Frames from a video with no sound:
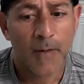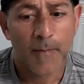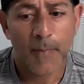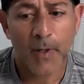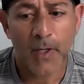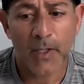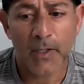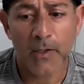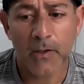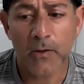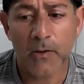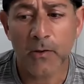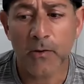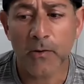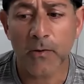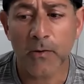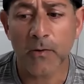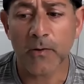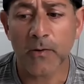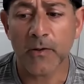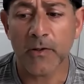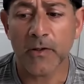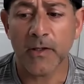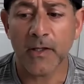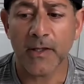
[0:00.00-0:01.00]
But
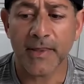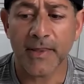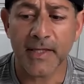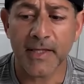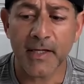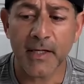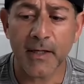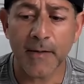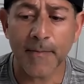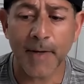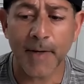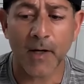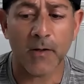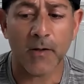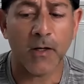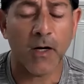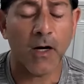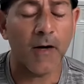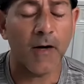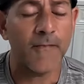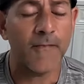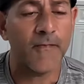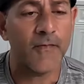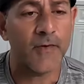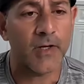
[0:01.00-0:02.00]
the thing about
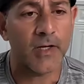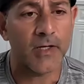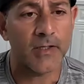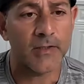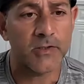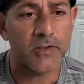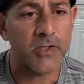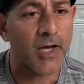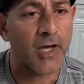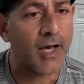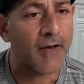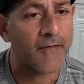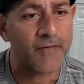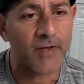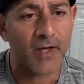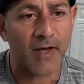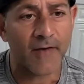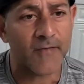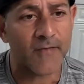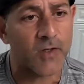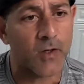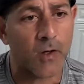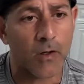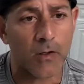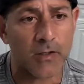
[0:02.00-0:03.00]
confidence, you have to
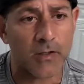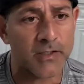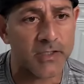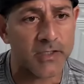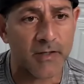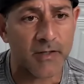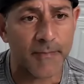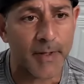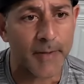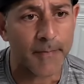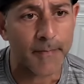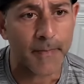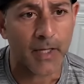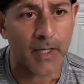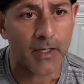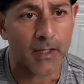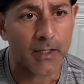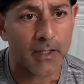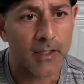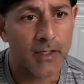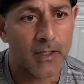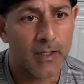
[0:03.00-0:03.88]
have an all-in commitment.